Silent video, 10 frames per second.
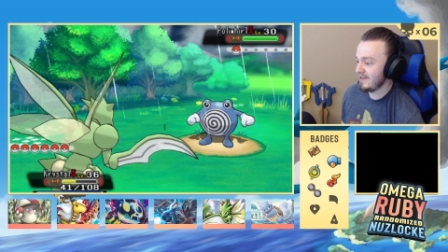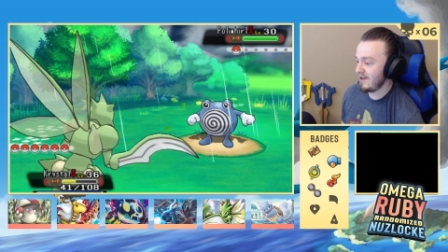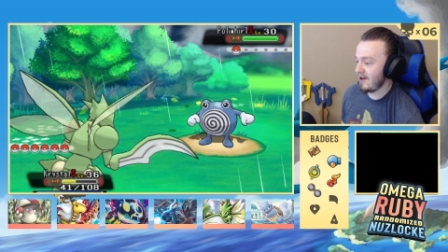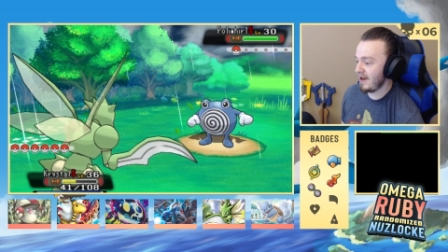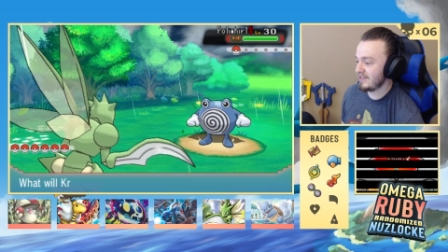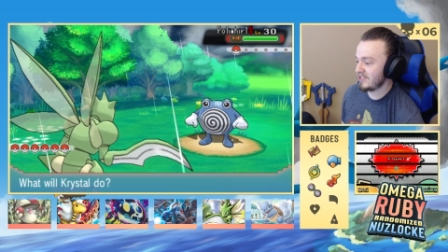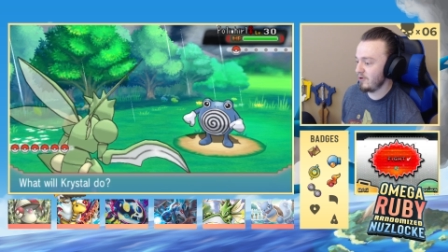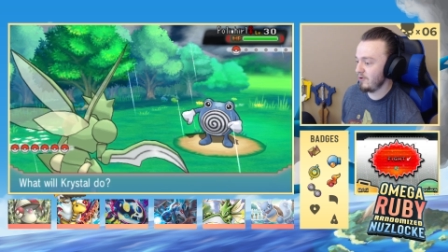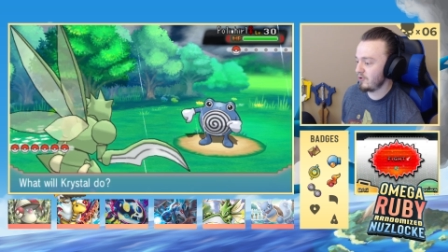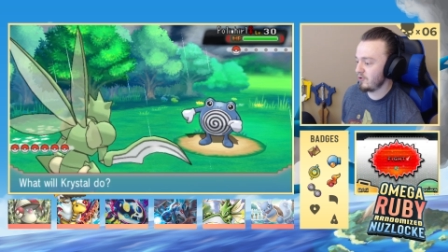All right,
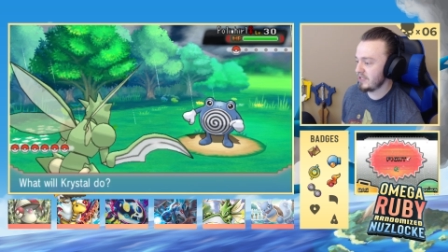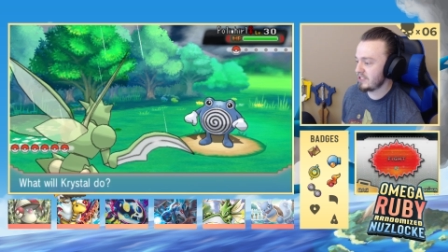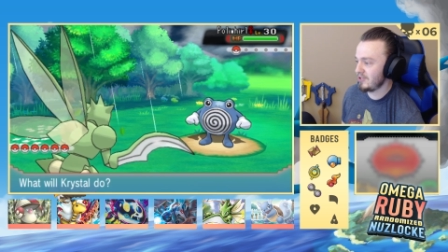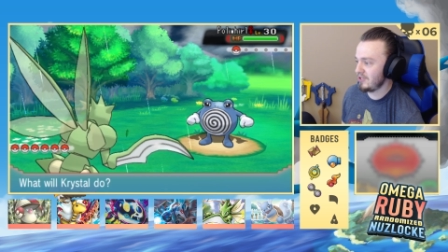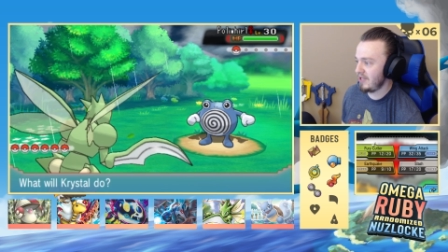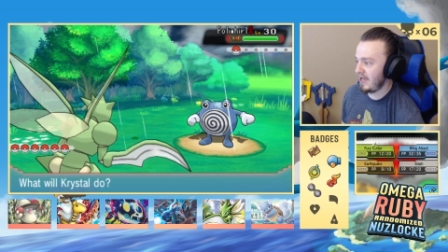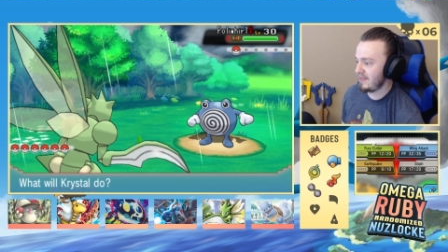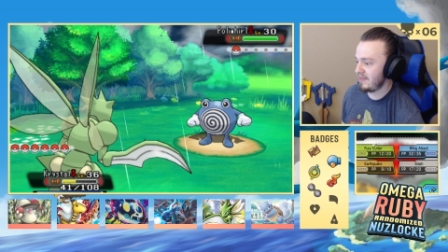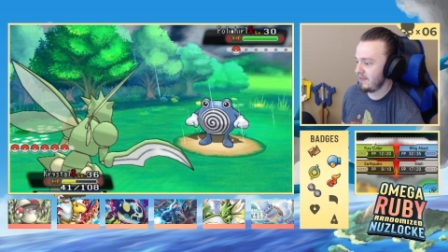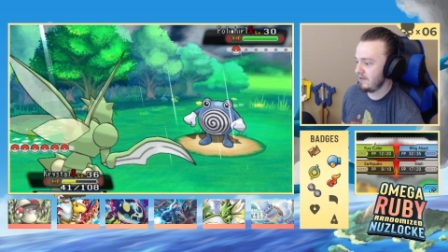so Crystal,
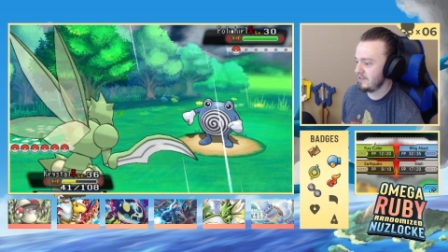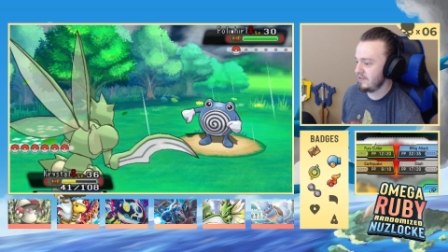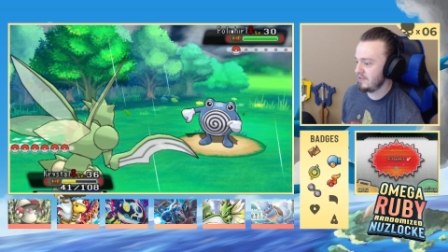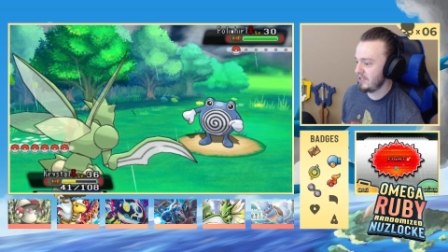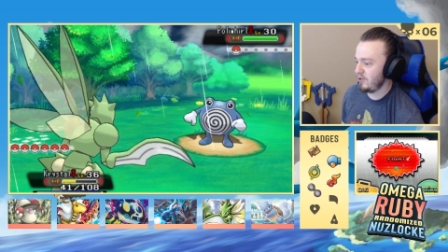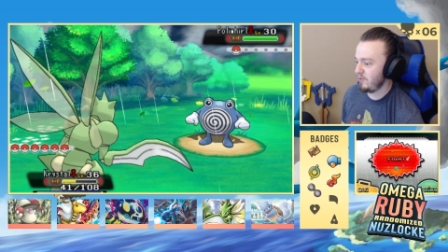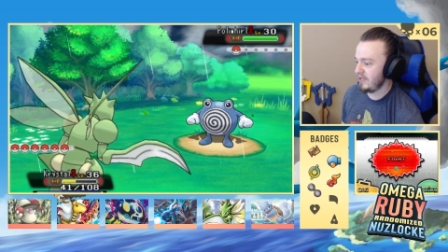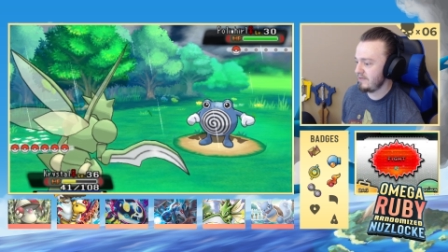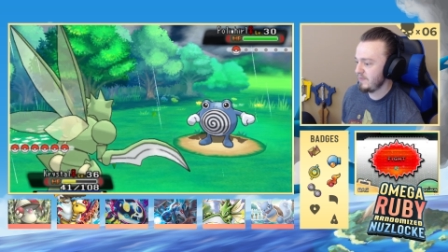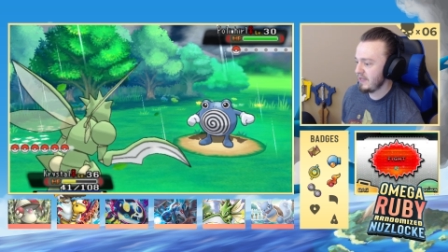you know what?